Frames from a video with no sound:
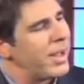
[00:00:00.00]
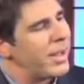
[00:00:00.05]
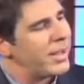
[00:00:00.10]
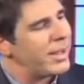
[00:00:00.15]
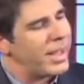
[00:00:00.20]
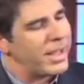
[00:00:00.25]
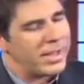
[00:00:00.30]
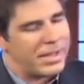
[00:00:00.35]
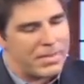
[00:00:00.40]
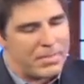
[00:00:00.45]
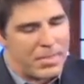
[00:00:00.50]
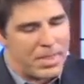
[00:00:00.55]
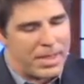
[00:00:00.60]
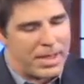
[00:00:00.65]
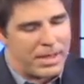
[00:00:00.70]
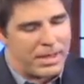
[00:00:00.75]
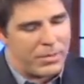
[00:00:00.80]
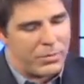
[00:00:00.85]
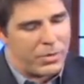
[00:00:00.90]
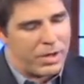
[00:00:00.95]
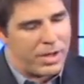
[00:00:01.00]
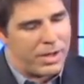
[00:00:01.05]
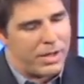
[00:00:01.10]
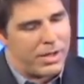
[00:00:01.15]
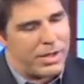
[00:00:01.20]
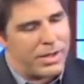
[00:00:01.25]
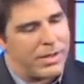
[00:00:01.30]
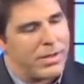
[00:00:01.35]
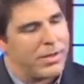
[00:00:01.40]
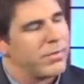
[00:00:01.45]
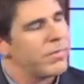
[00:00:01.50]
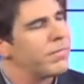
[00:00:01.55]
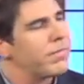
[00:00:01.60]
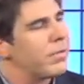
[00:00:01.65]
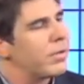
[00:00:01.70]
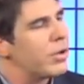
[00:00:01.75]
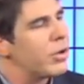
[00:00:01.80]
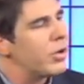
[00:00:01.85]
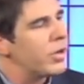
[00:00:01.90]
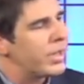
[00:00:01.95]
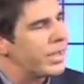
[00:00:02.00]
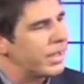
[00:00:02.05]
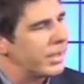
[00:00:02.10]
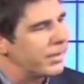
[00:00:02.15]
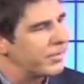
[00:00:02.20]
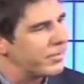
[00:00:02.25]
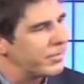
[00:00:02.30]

like flirting,